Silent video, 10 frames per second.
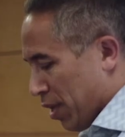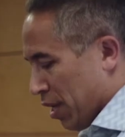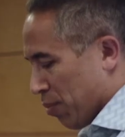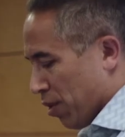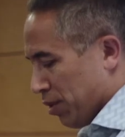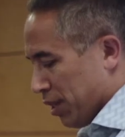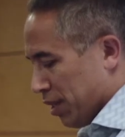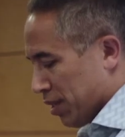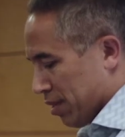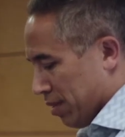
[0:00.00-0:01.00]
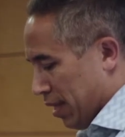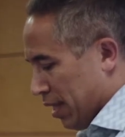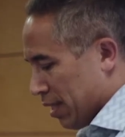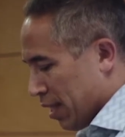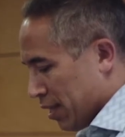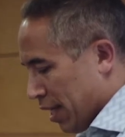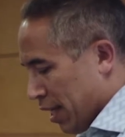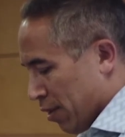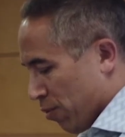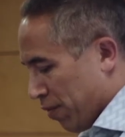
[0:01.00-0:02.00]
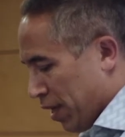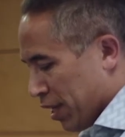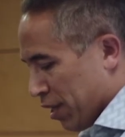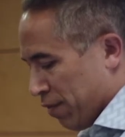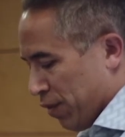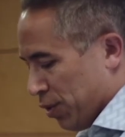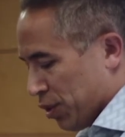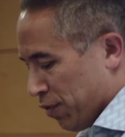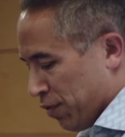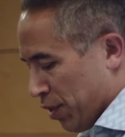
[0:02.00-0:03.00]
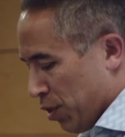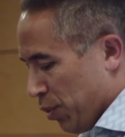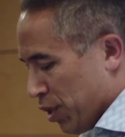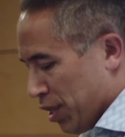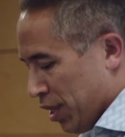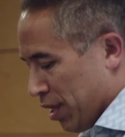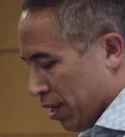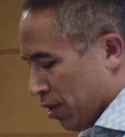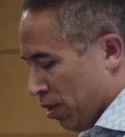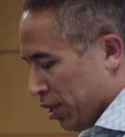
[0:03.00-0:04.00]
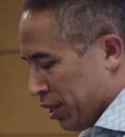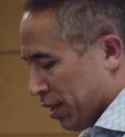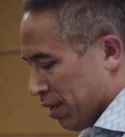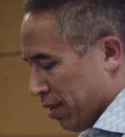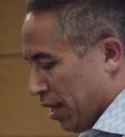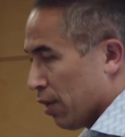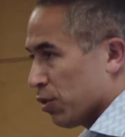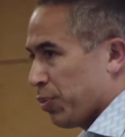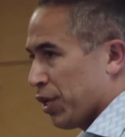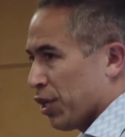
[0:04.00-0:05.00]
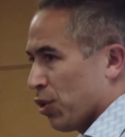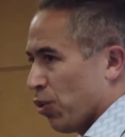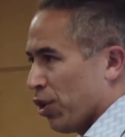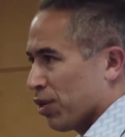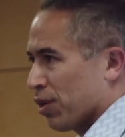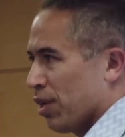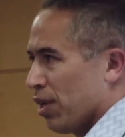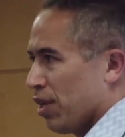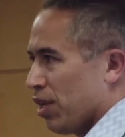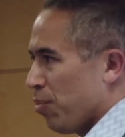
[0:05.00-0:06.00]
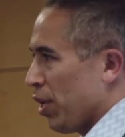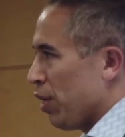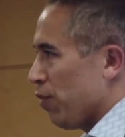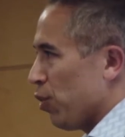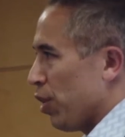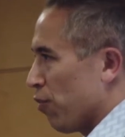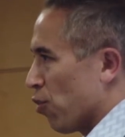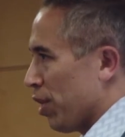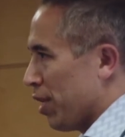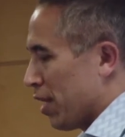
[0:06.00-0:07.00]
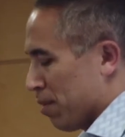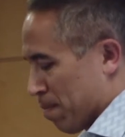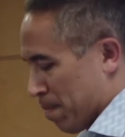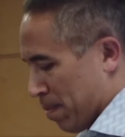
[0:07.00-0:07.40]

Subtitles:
planning process is understanding and reflecting the views of the community and acknowledging and respecting the work that many of you have already done.